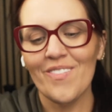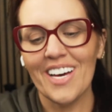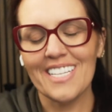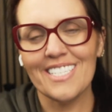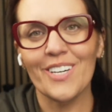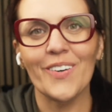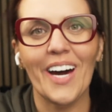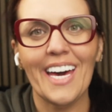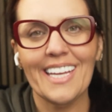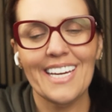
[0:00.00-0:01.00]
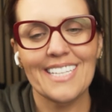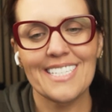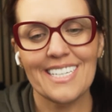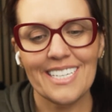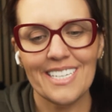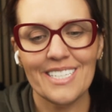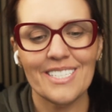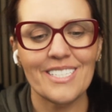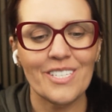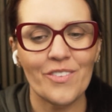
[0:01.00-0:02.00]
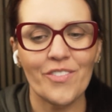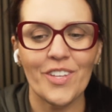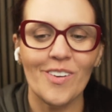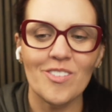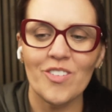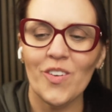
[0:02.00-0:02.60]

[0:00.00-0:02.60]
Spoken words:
But so so for those of